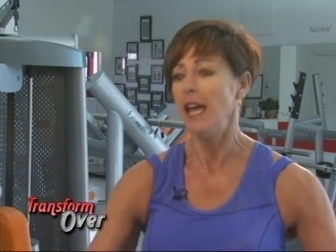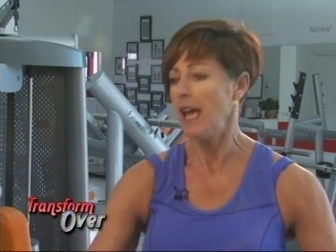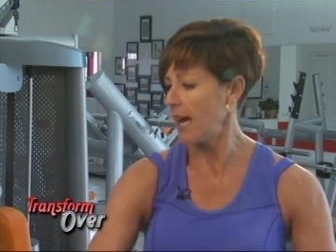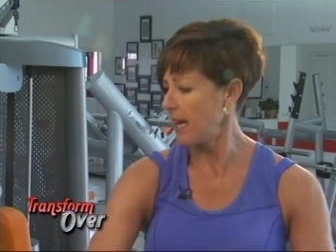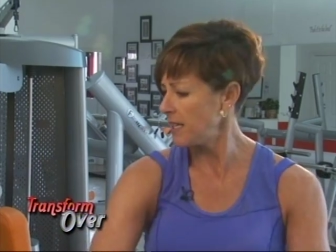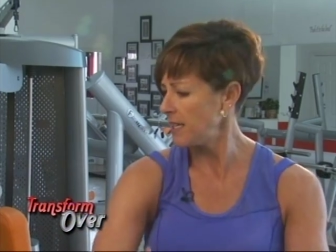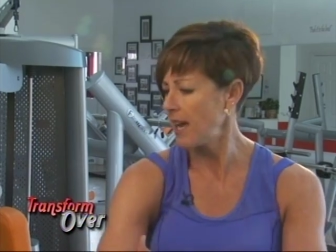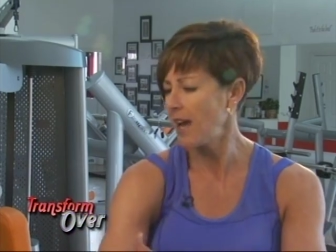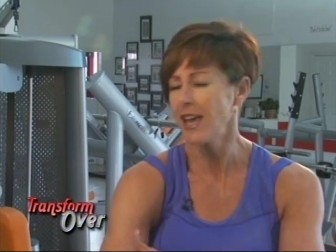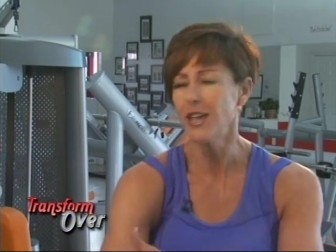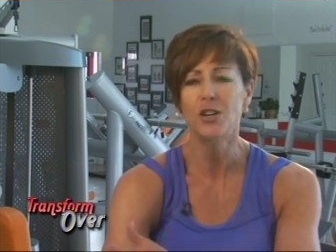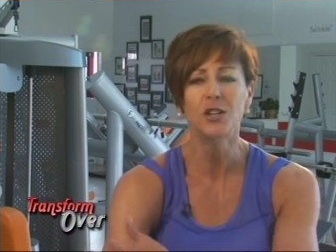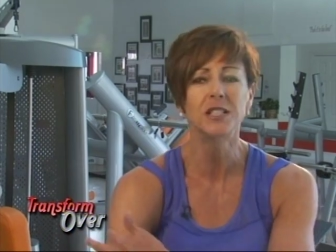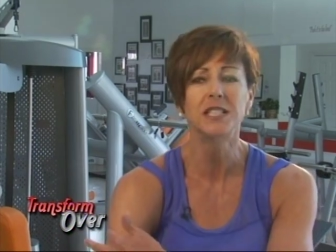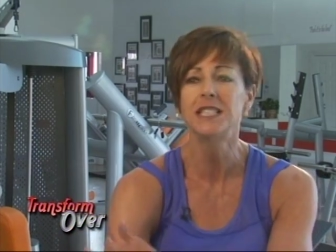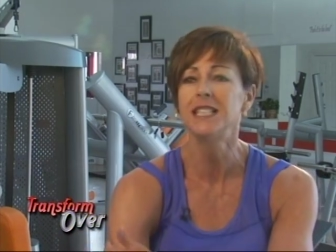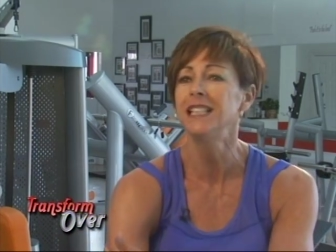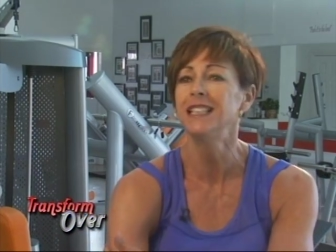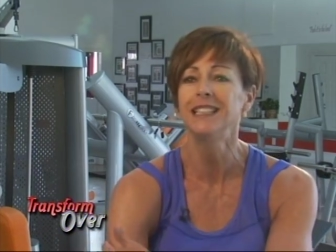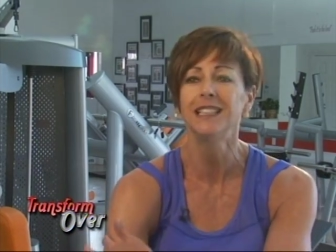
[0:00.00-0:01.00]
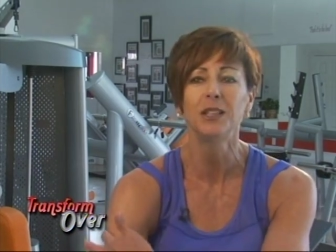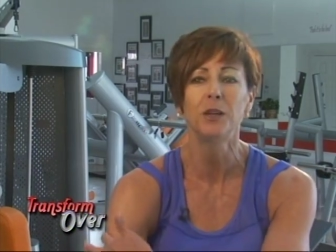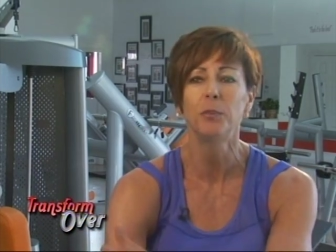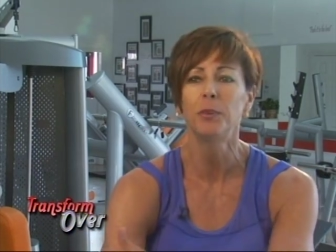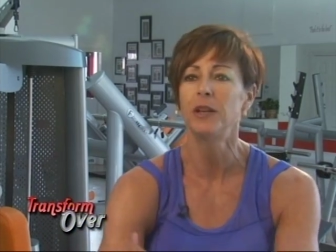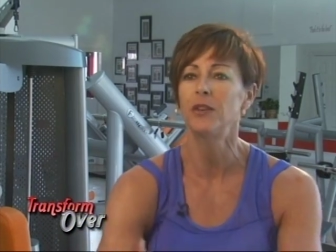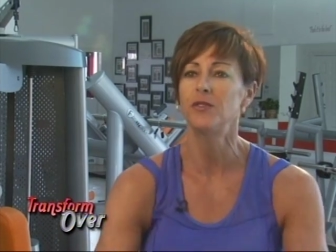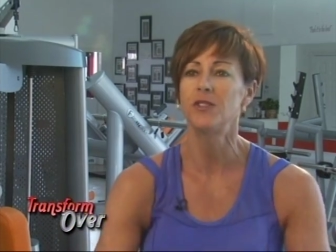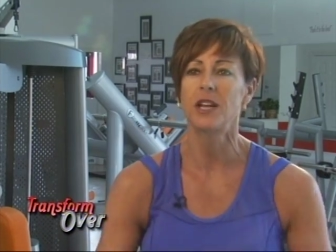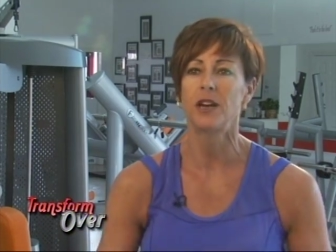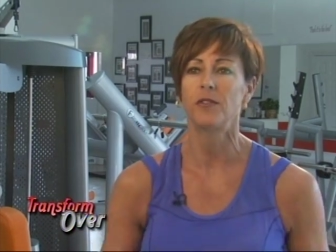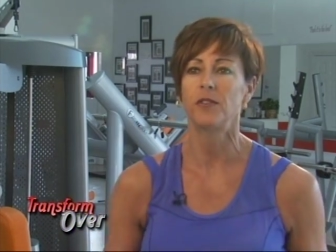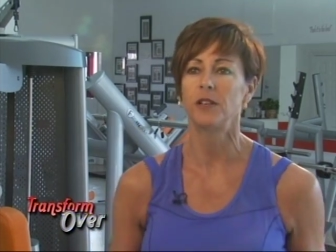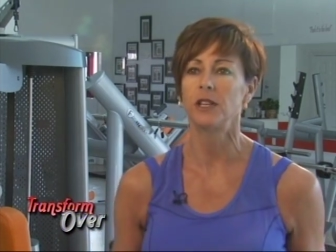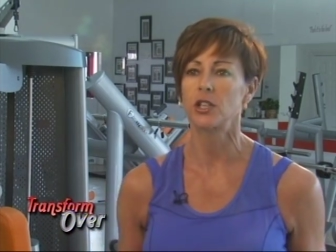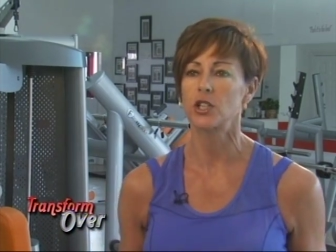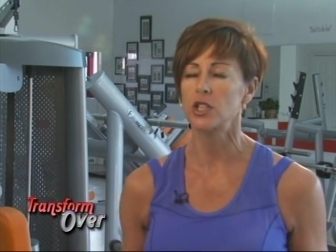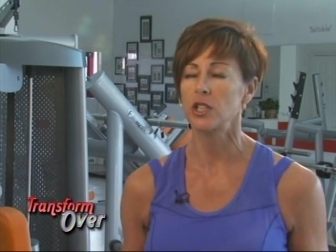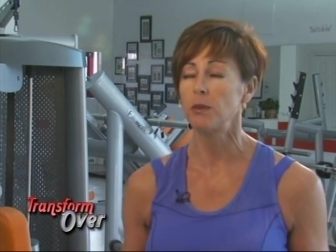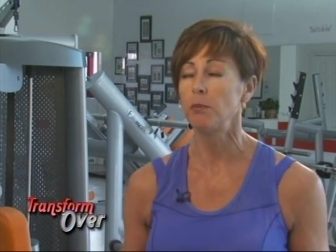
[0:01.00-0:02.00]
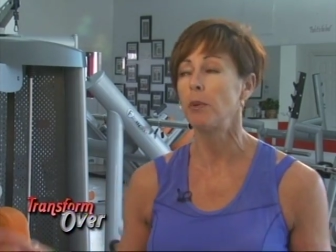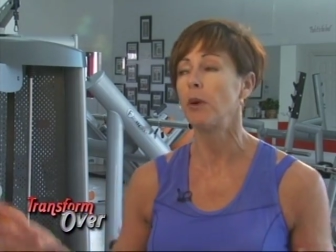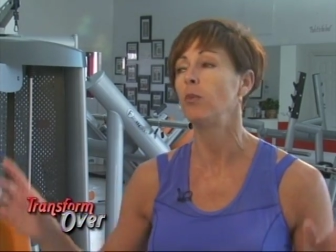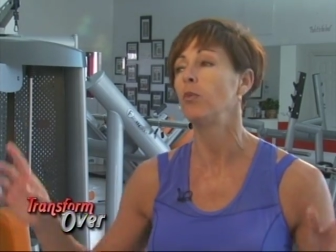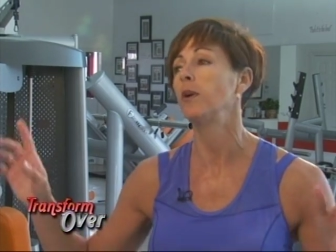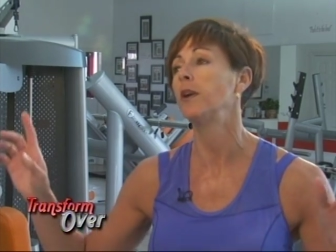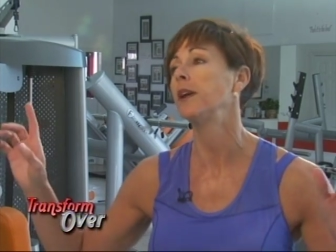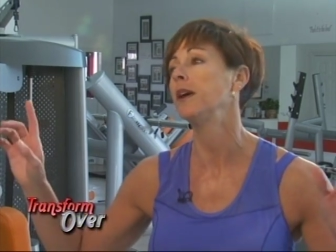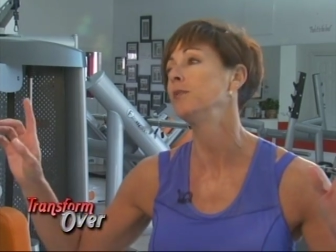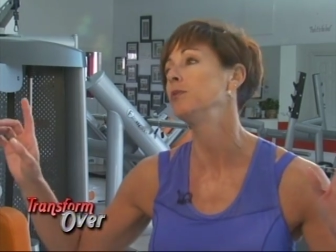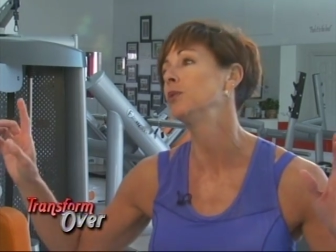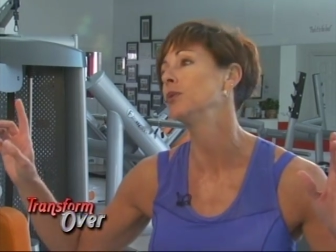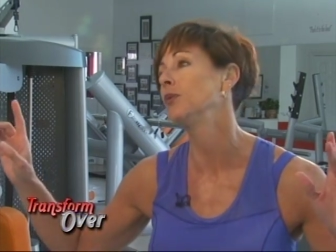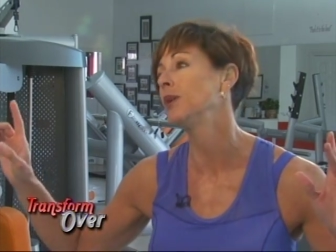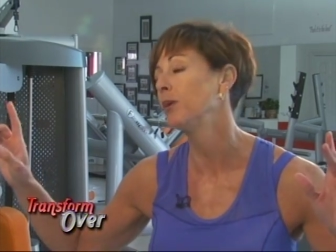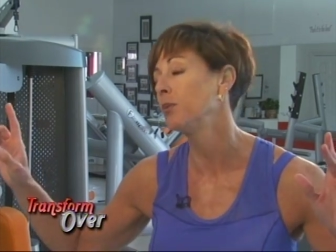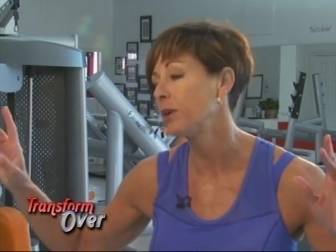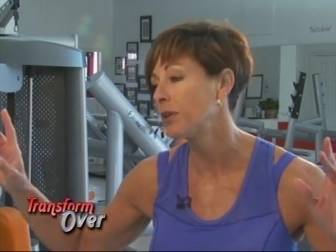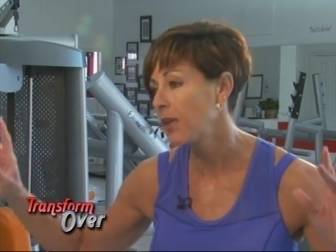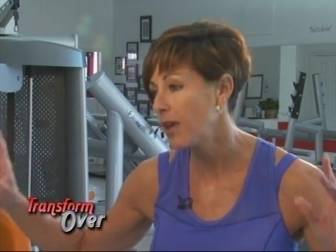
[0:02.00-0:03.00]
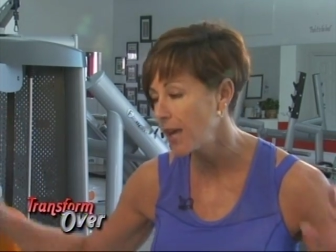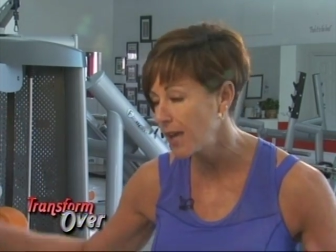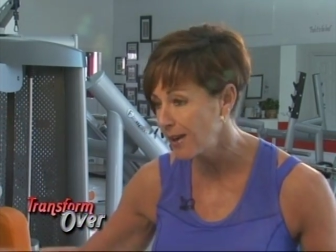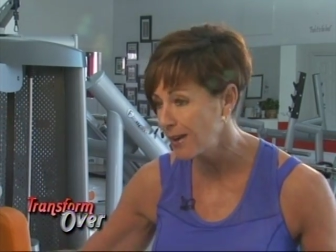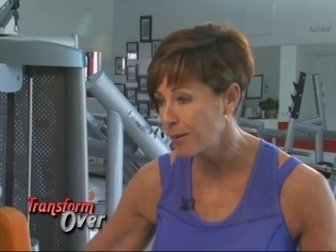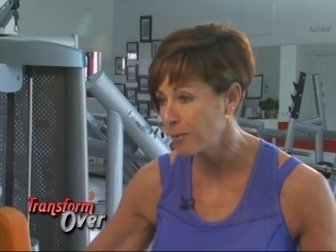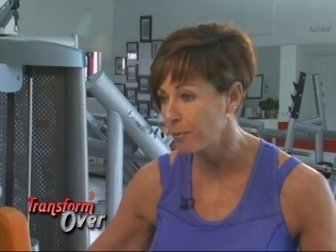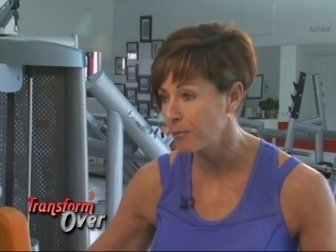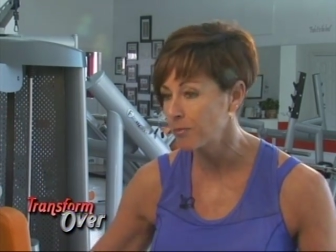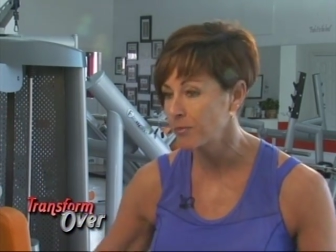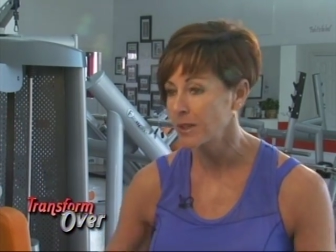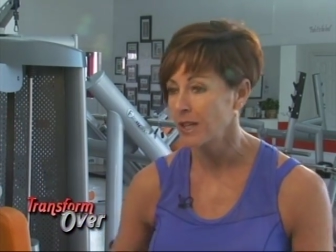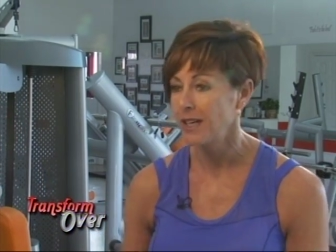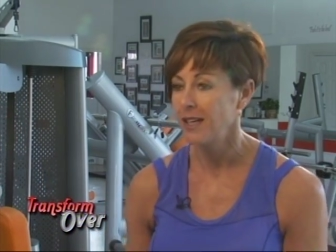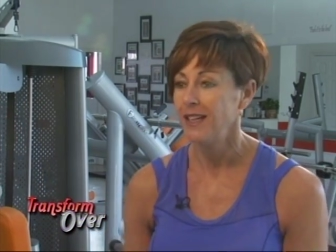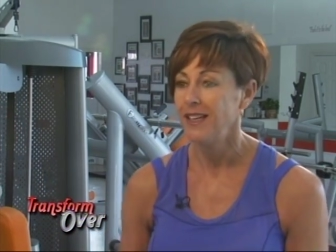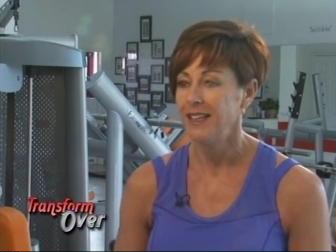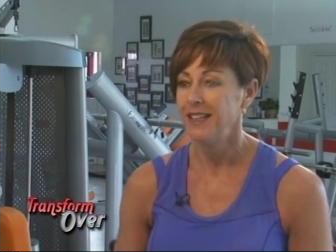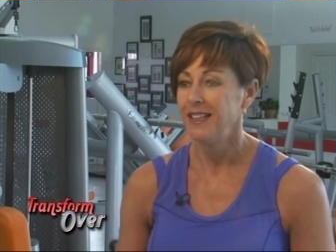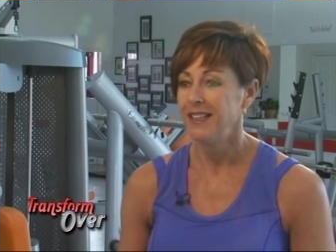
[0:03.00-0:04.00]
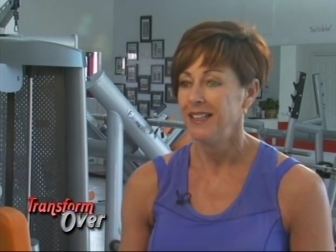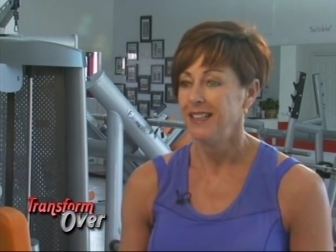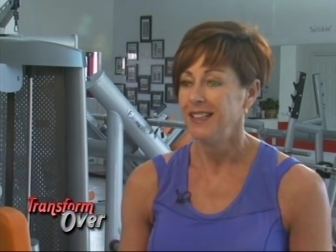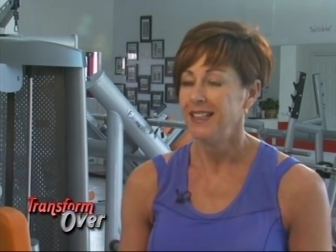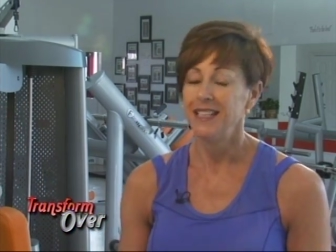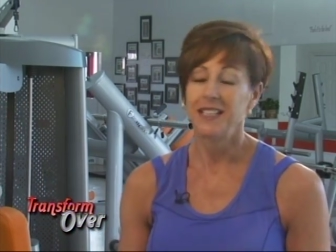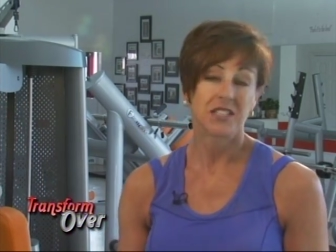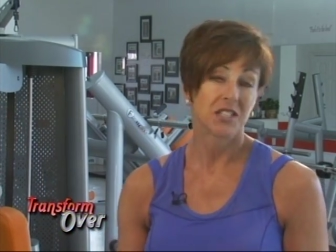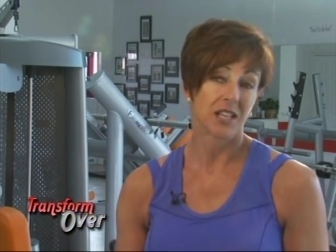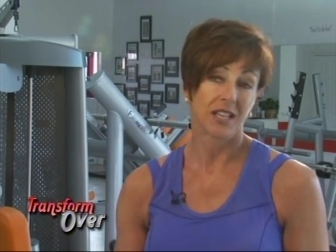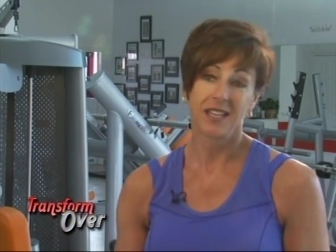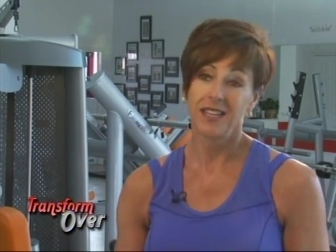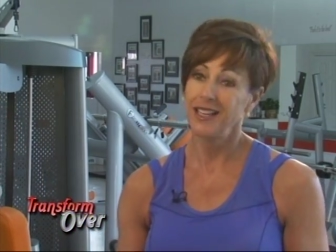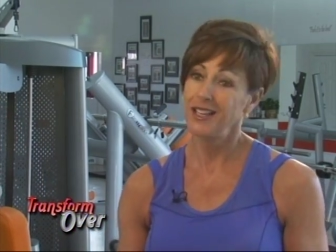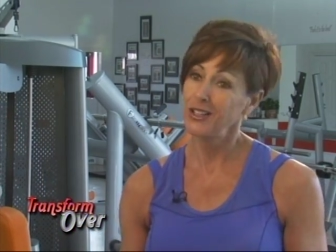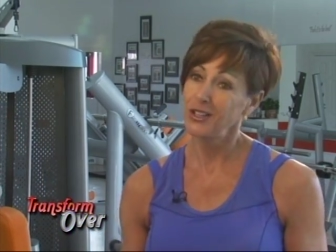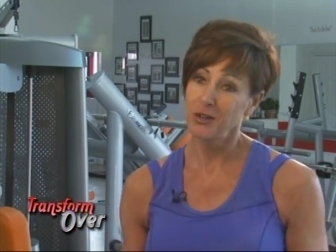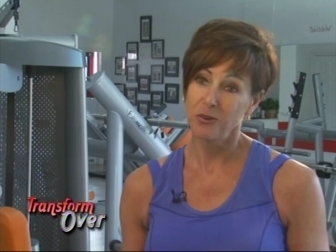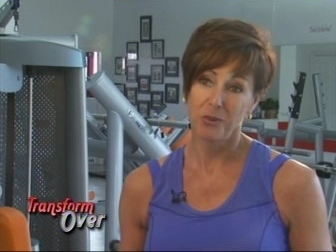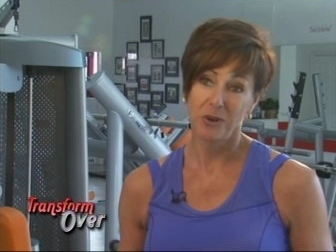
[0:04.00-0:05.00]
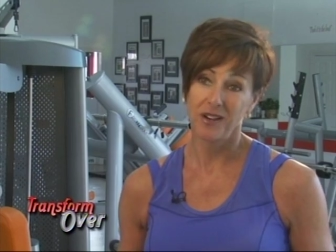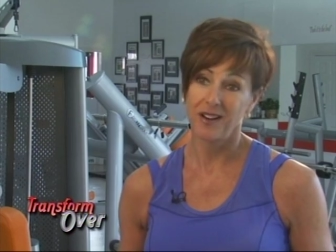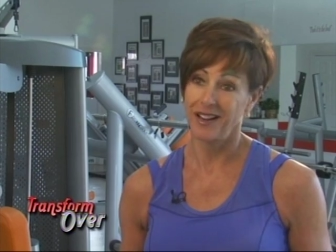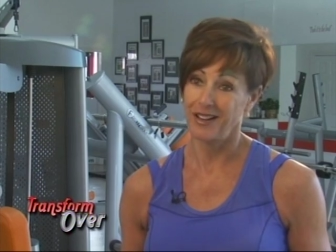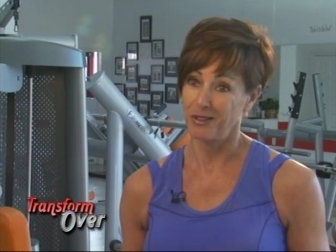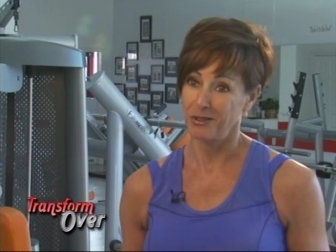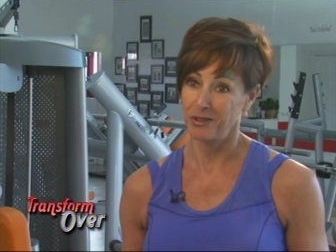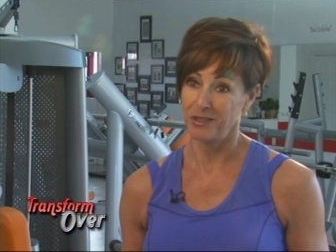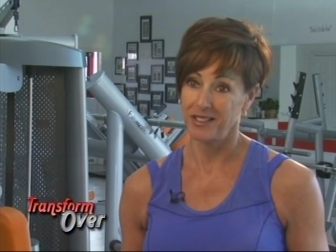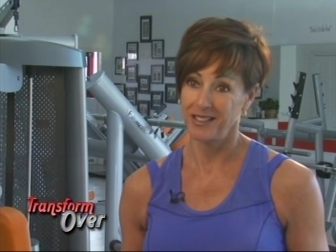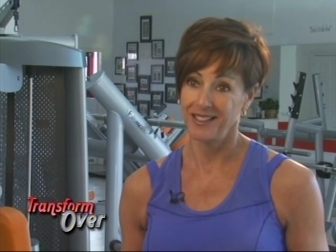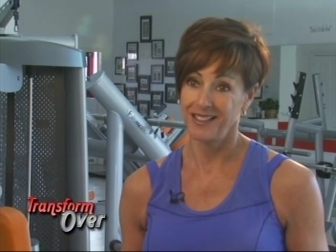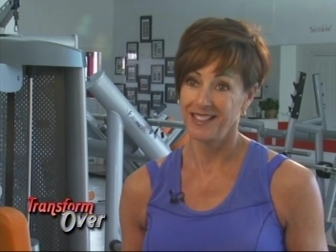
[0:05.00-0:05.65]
And yeah, I could see a little bit of definition, but what I'm doing with him, it's a killer workout.